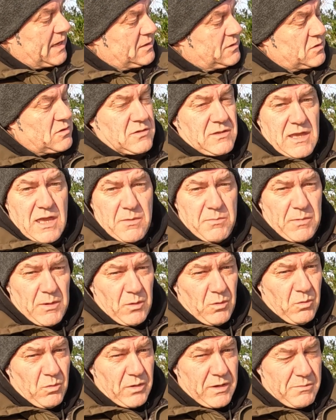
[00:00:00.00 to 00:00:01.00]
just keeping it
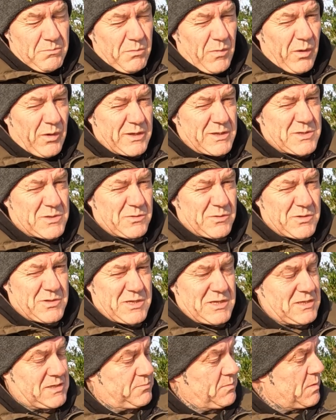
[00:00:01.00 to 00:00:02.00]
all in my sort of
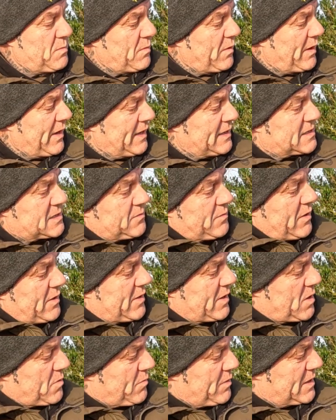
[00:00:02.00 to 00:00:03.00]
system in my head, so I
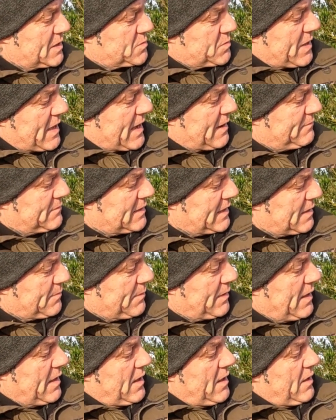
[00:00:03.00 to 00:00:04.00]
know where it is without having to label
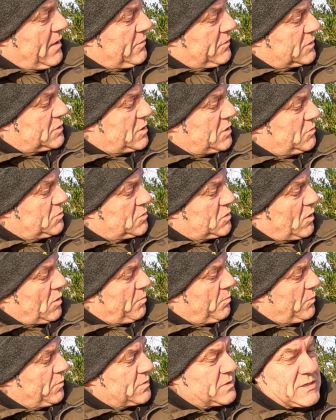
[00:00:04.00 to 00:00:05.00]
it. The two
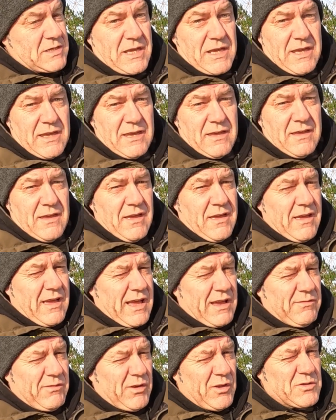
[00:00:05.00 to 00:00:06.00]
top ones here
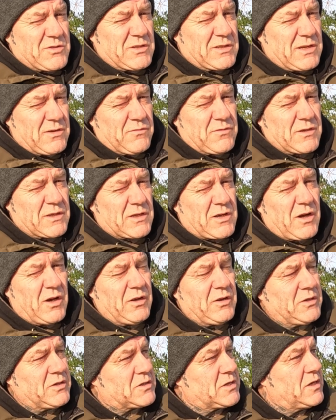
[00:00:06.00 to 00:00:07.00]
have lots of different
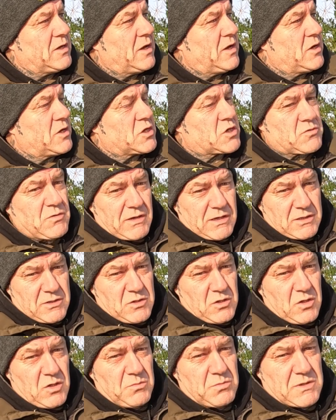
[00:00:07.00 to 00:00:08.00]
coloured shrink
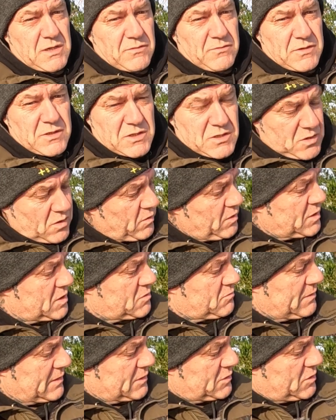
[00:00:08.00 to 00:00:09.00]
tubes, different size
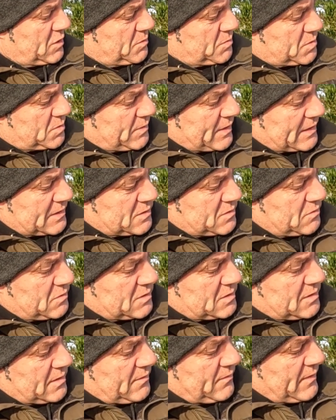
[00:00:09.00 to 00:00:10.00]
shrink tubes and all that sort of
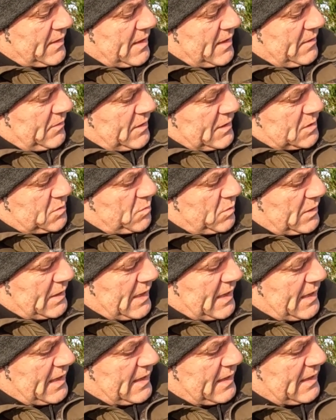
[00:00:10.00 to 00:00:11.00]
stuff. This one
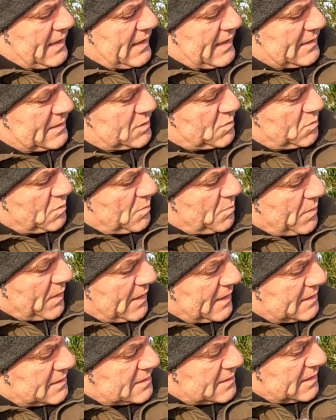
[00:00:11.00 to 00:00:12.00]
here has all the
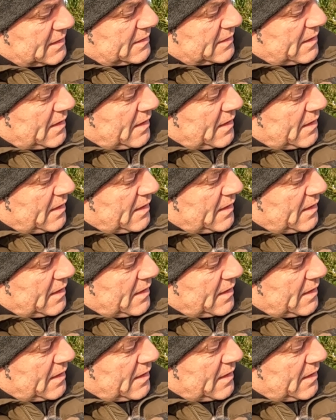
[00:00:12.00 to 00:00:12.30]
beads in,